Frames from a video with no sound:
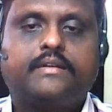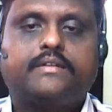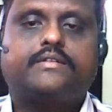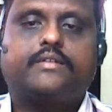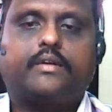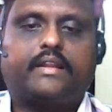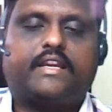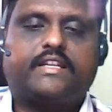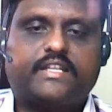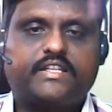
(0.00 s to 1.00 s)
So and
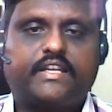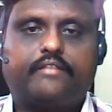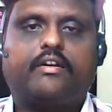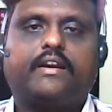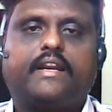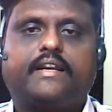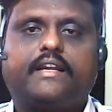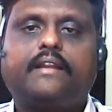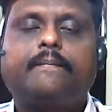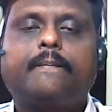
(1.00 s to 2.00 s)
then just give on
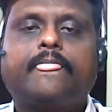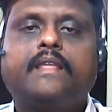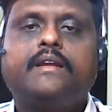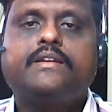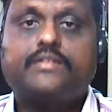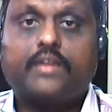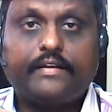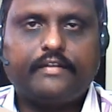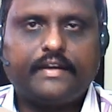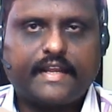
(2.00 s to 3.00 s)
enter. So
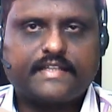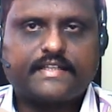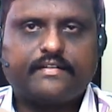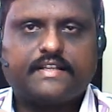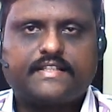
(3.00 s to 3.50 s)
it will take several